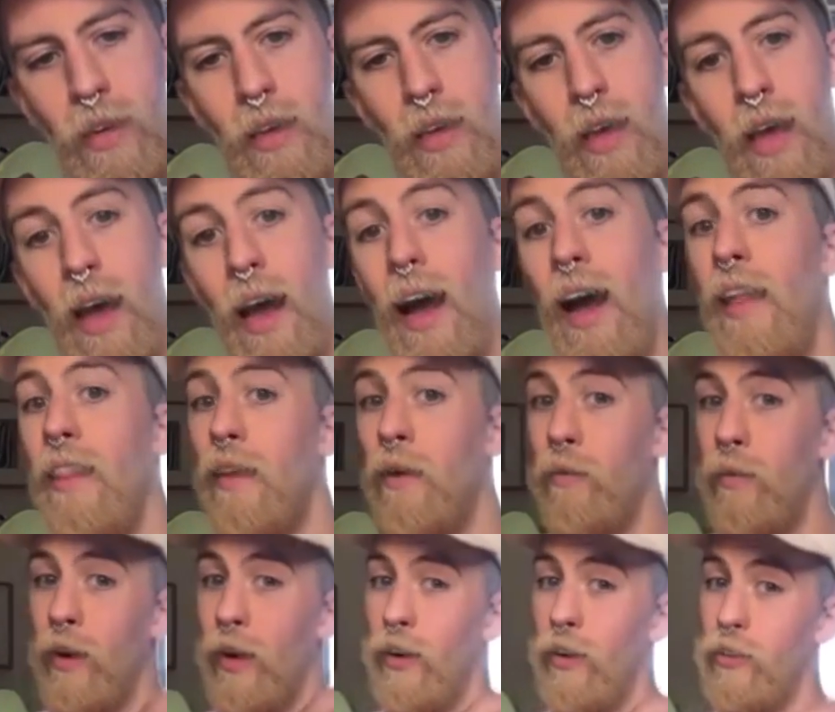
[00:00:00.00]
And then we're going
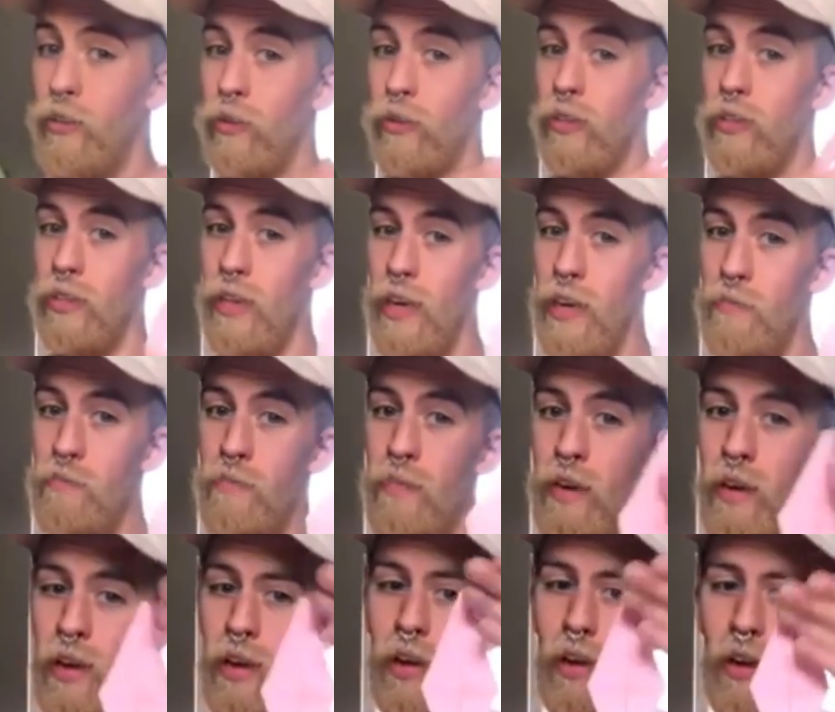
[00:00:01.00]
to do the same
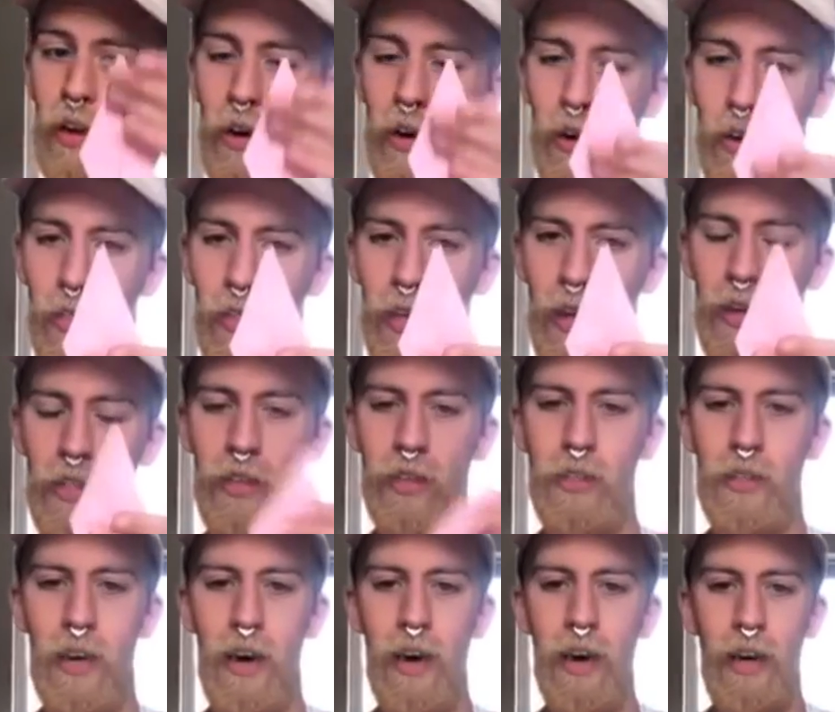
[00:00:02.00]
on the other
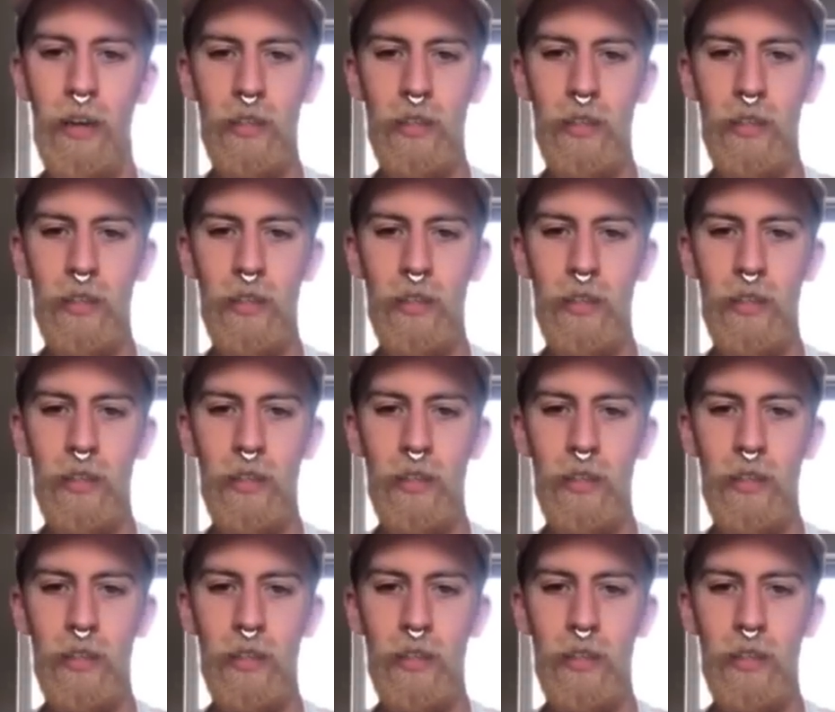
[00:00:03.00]
side.